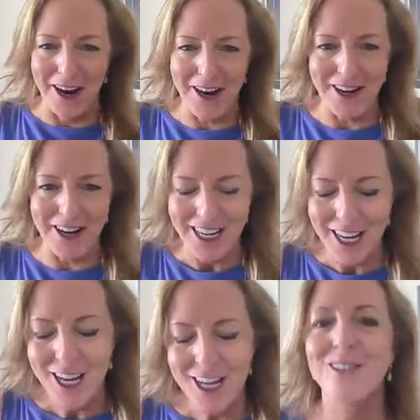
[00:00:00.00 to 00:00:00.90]
All right.
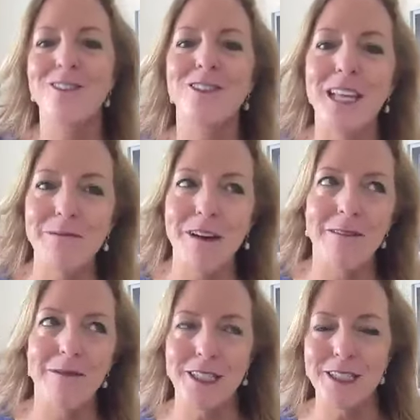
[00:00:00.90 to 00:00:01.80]
So step
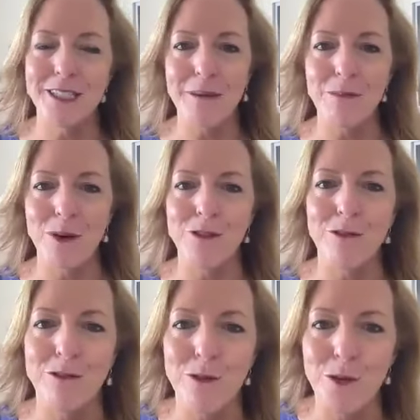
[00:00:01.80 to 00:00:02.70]
5, we did step 1
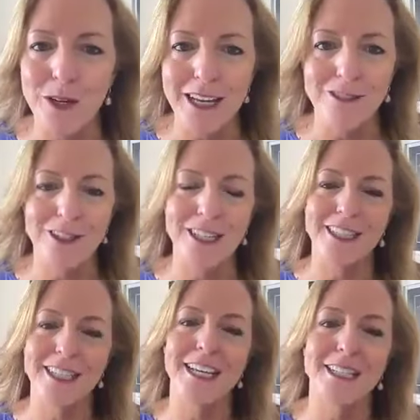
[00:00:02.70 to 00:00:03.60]
through 4 yesterday.
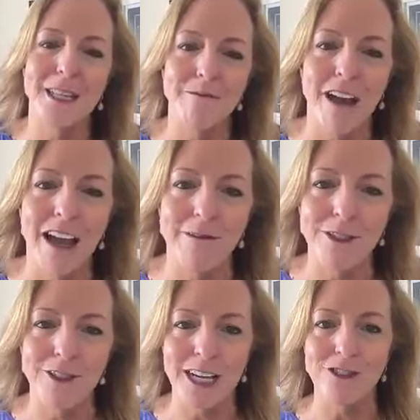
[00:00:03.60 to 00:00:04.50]
Today, step 5,
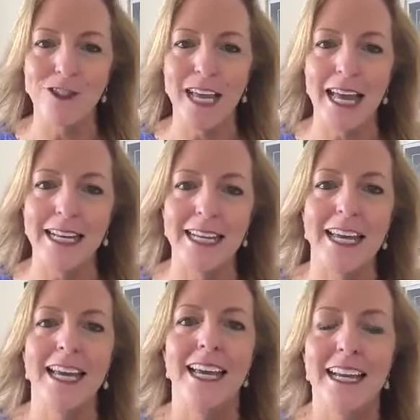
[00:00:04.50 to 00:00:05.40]
which is actually adding
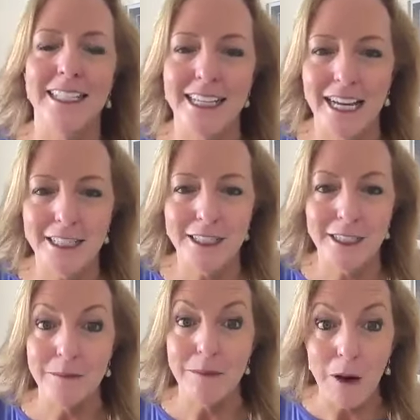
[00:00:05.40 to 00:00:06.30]

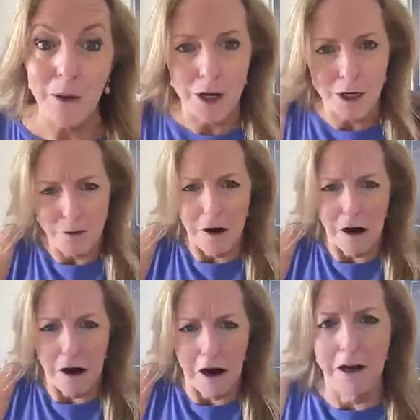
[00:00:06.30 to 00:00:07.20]
antioxidant power.
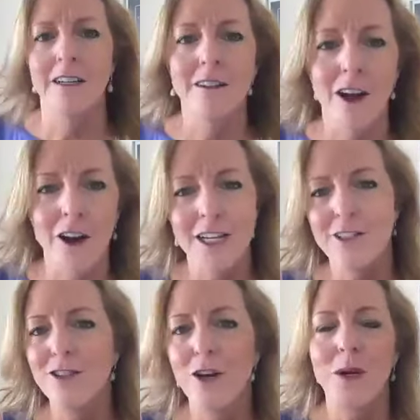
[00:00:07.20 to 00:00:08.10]
All right.
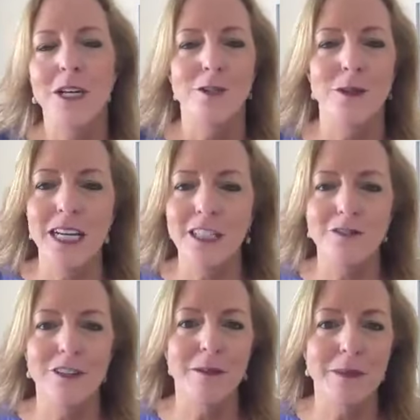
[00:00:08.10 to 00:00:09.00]
So to enhance
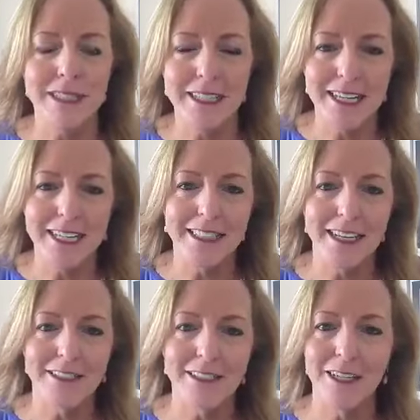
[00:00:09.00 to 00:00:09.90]
vitamin C
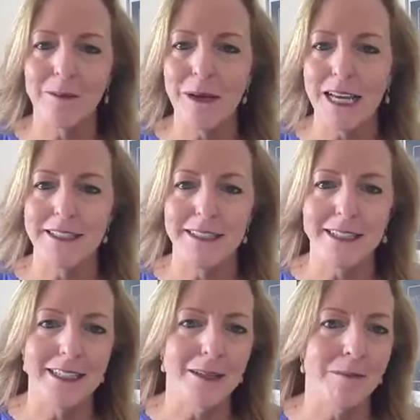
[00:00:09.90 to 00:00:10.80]
antioxidant
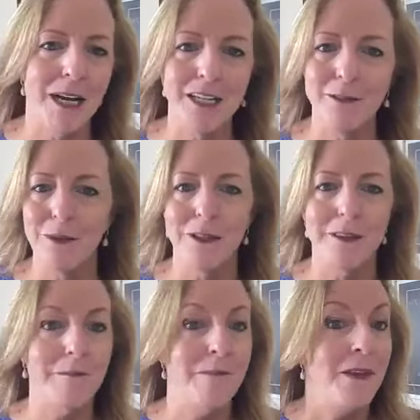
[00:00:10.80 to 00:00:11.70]
capacity, combine it with
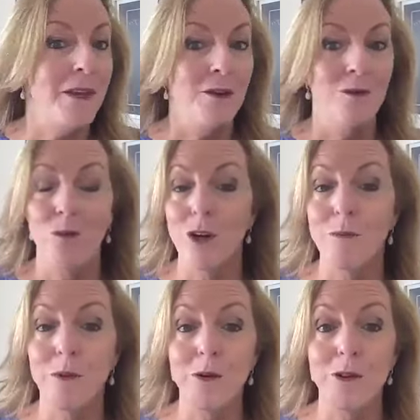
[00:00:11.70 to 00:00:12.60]
one
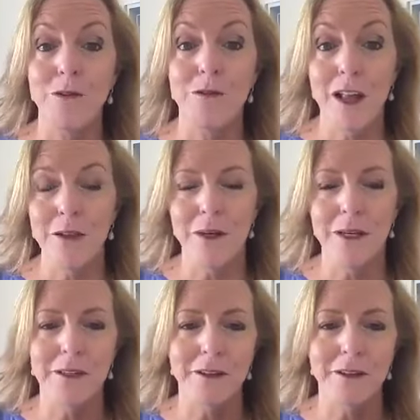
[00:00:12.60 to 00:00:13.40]
or both of the following.